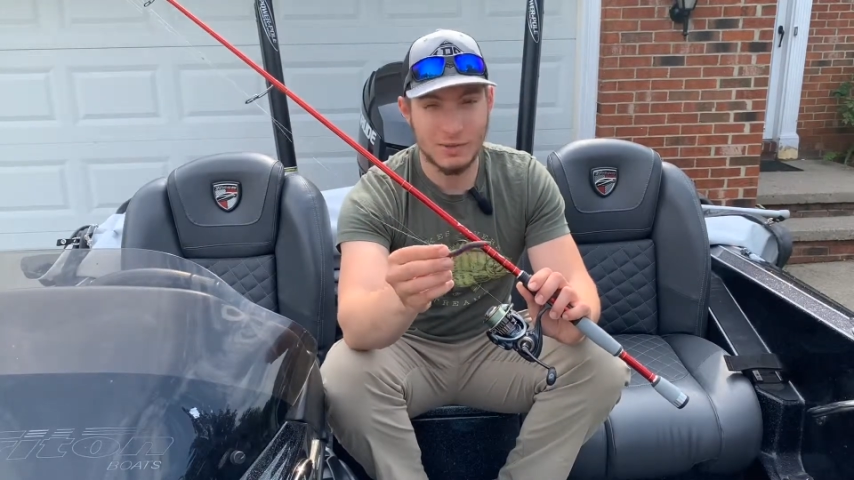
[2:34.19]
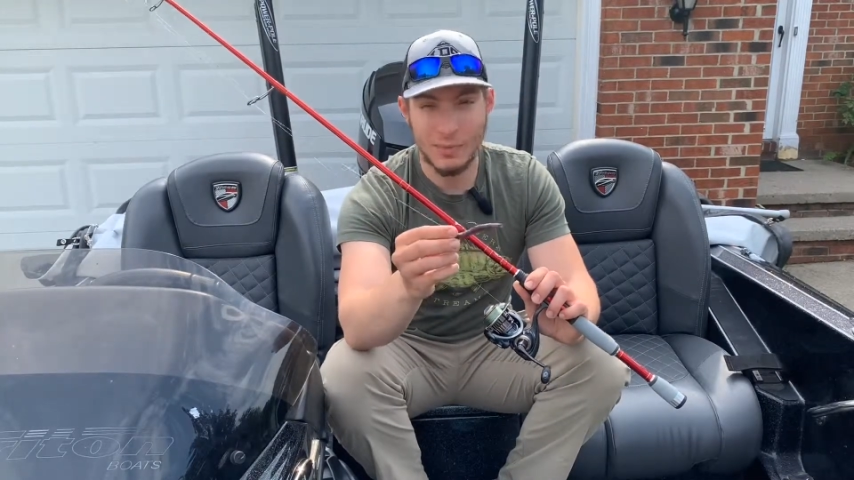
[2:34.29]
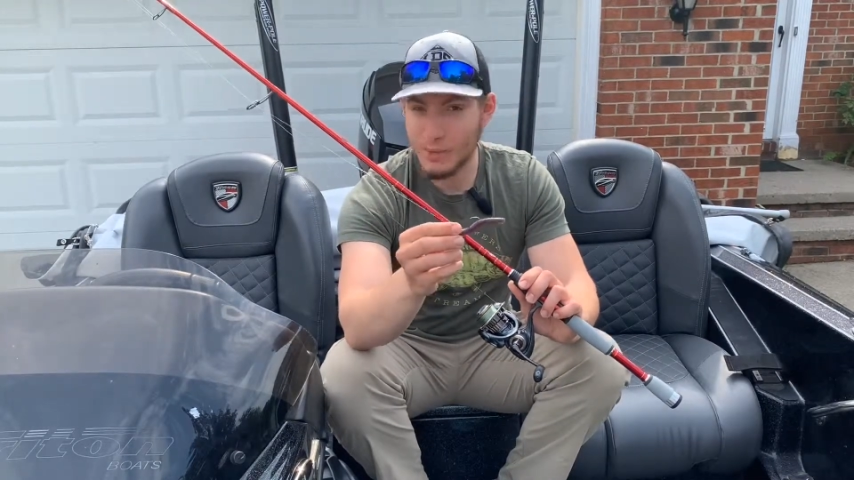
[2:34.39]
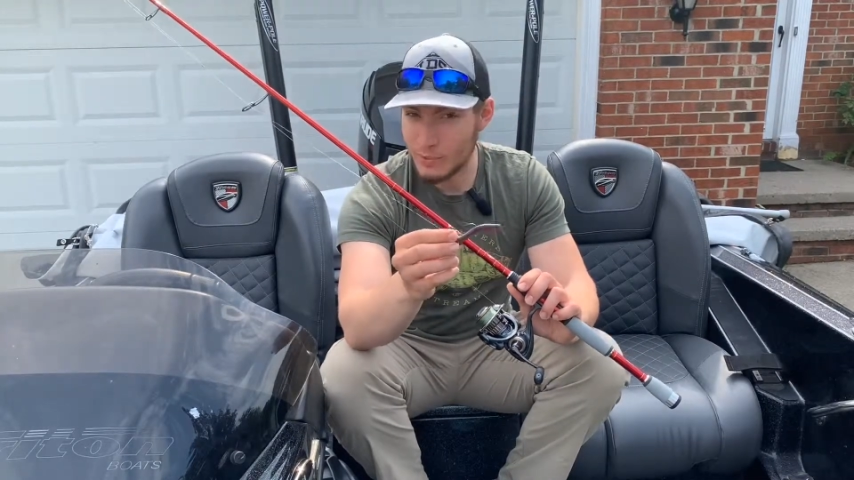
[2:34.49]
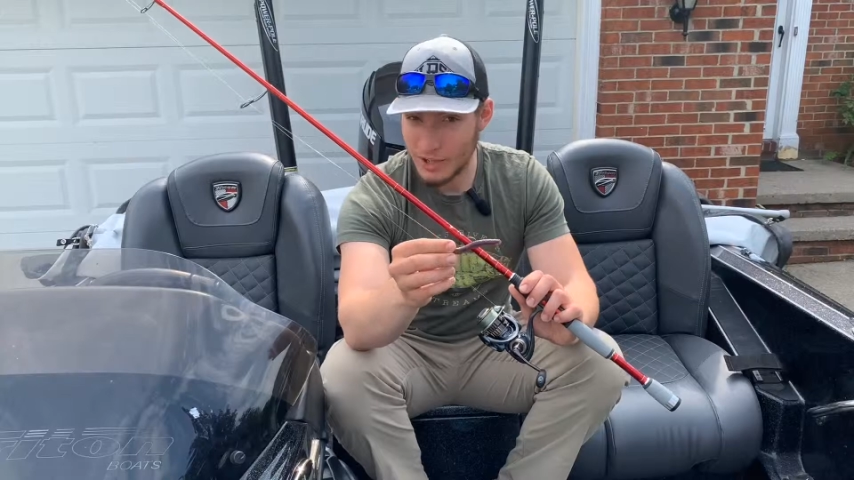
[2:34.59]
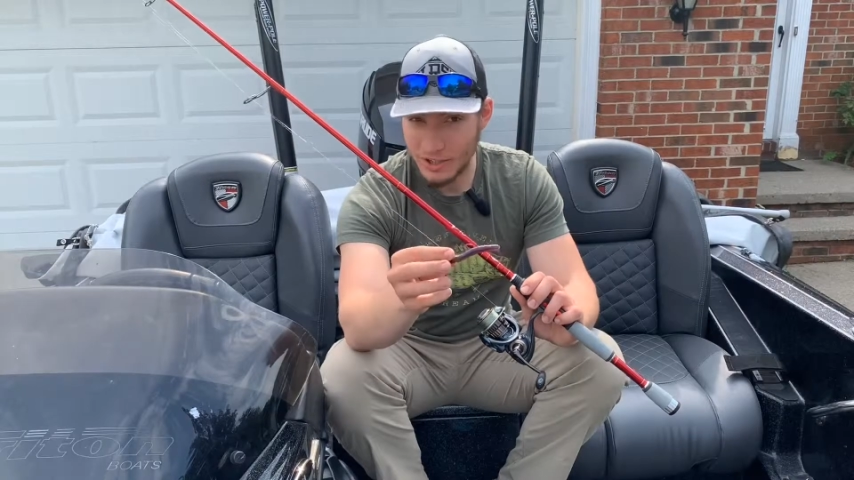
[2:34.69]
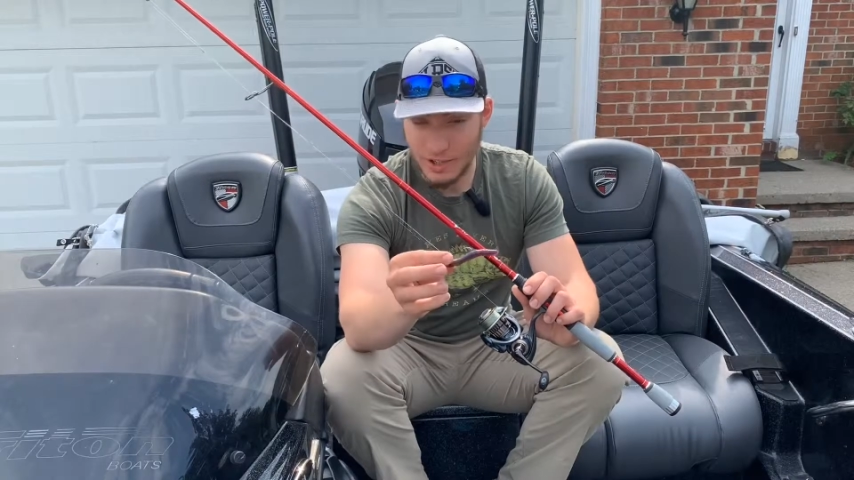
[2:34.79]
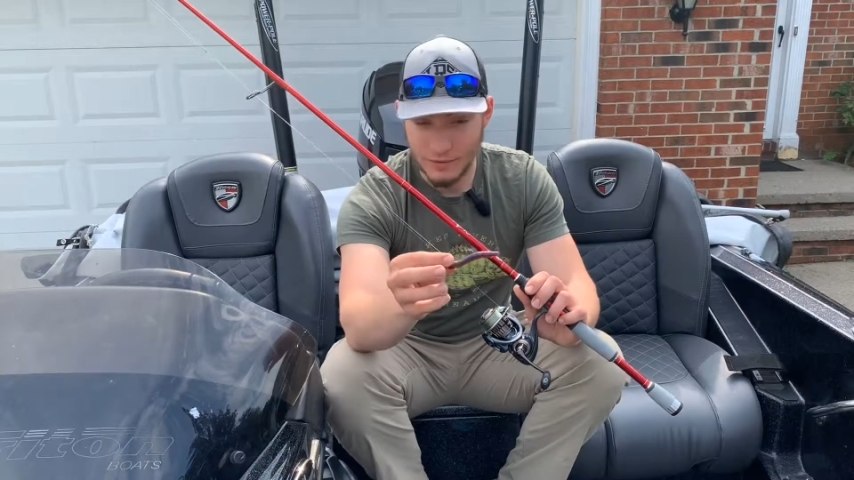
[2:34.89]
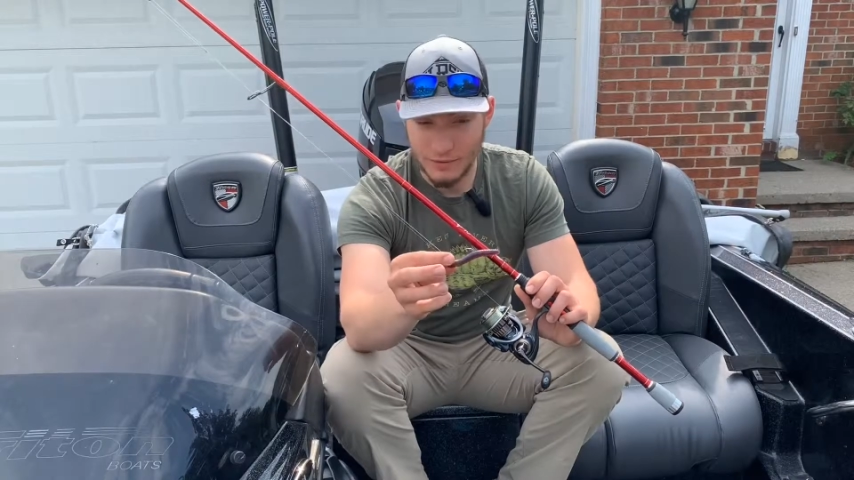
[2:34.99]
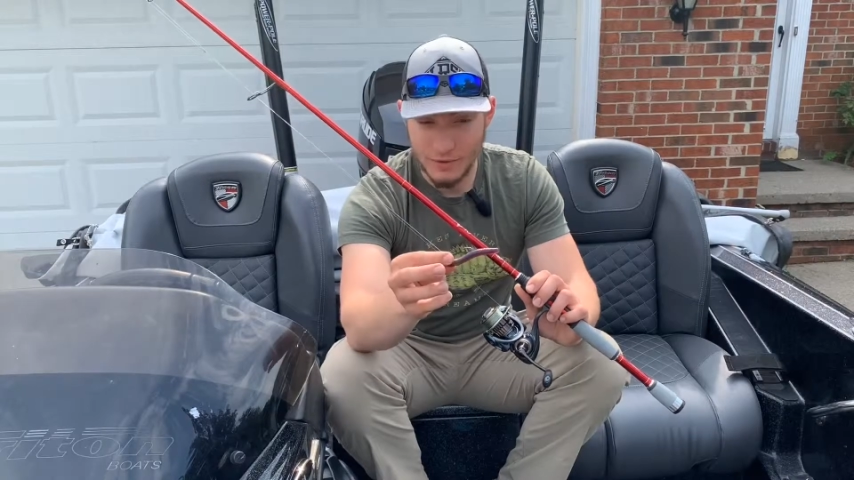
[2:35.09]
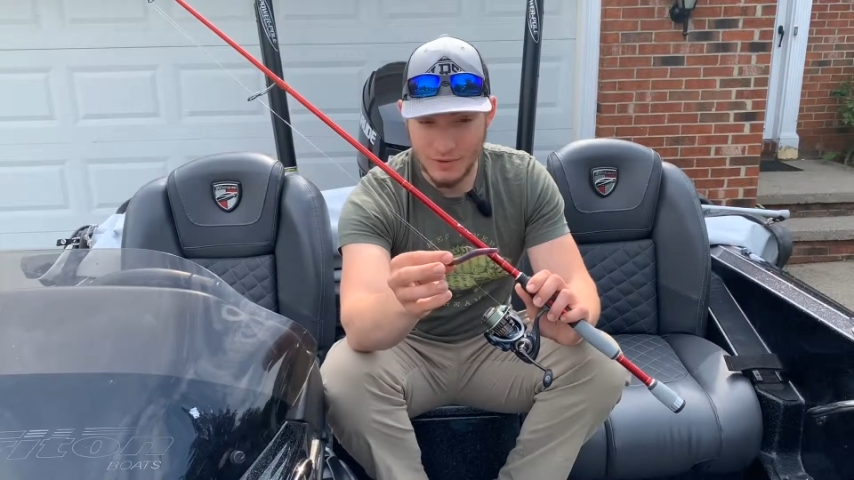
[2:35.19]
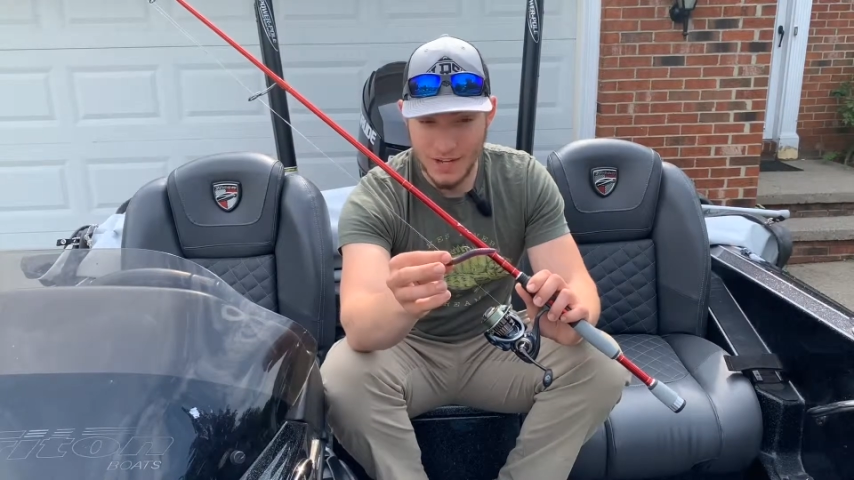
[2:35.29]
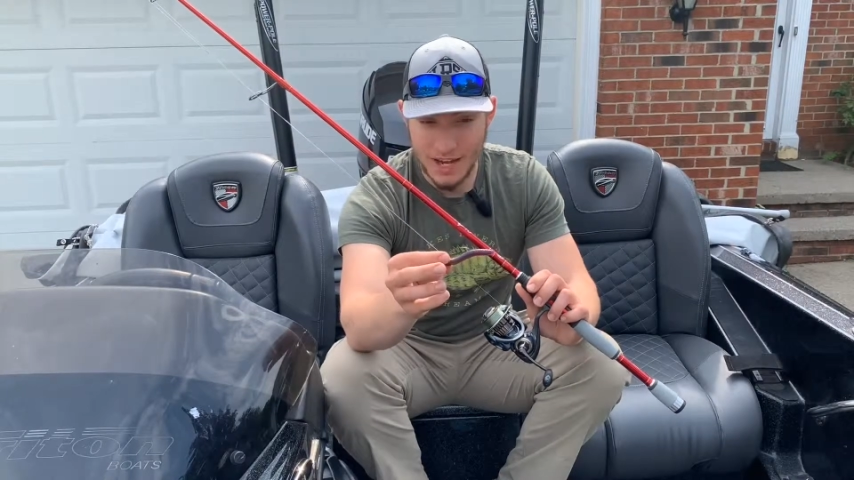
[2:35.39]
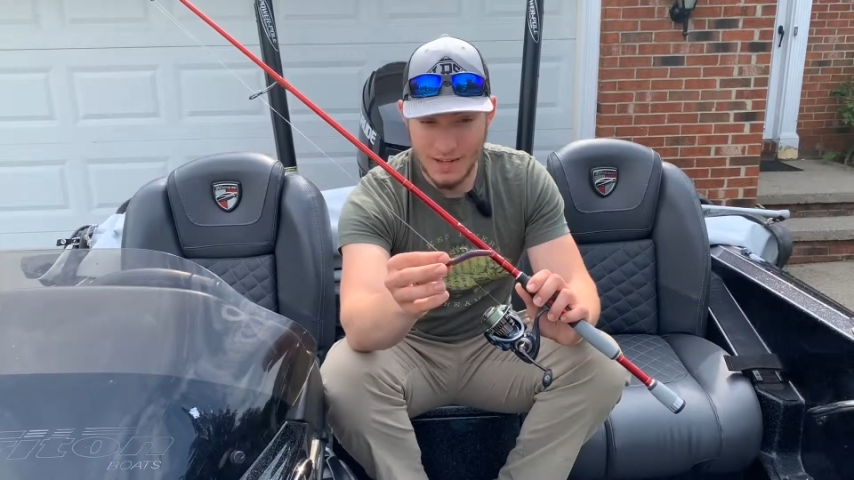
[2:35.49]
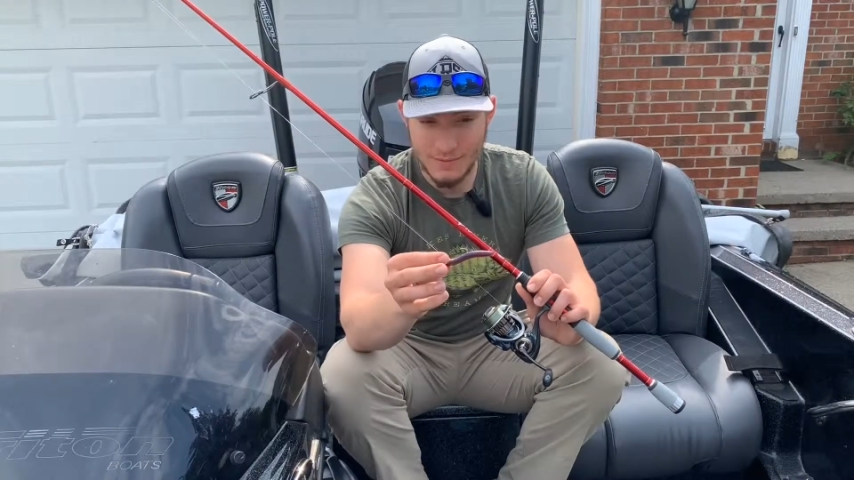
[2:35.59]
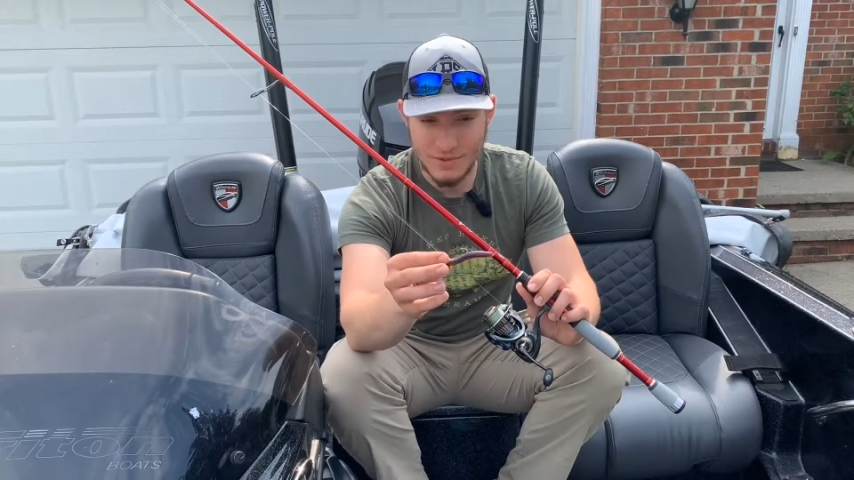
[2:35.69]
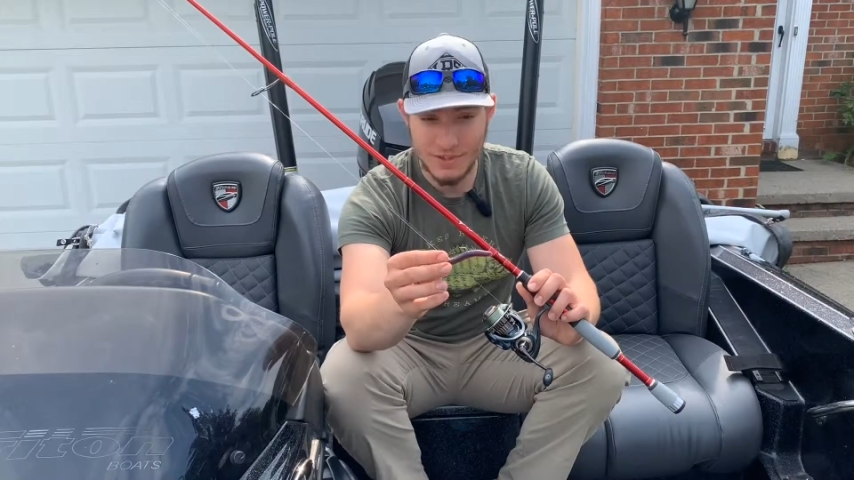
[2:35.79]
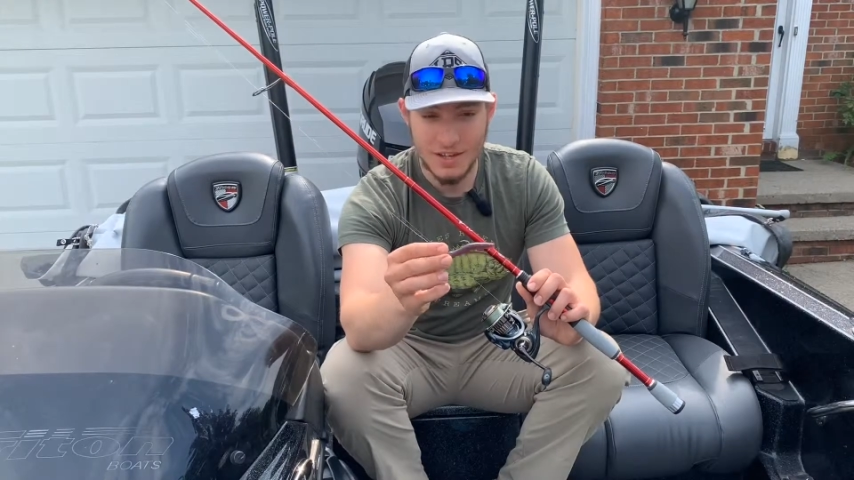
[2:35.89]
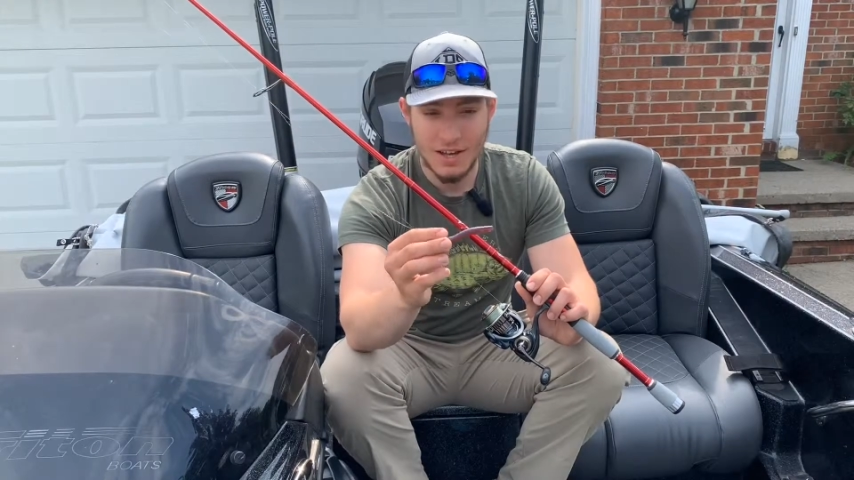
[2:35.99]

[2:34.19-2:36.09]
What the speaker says: you might break off a few times,